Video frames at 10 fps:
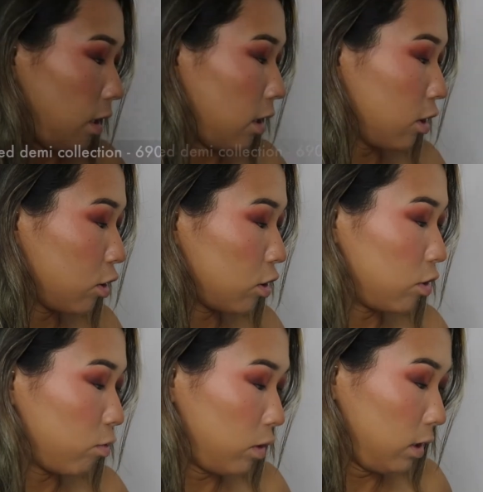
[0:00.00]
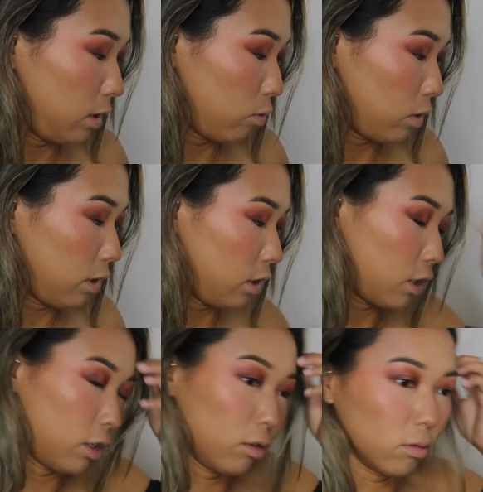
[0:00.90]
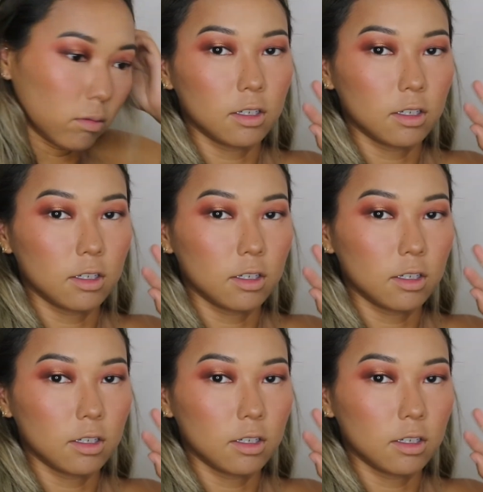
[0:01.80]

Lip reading: They're really cute.